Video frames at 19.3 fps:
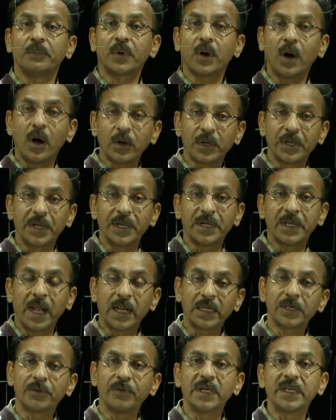concrete
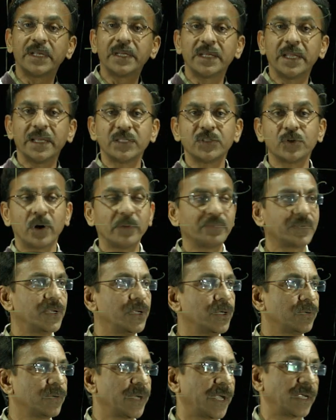at 20 days of
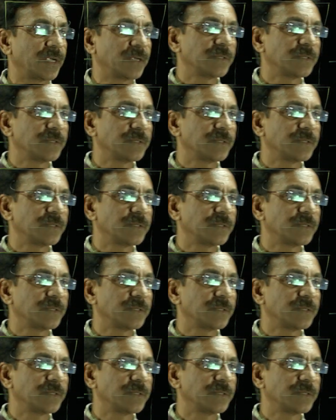curing.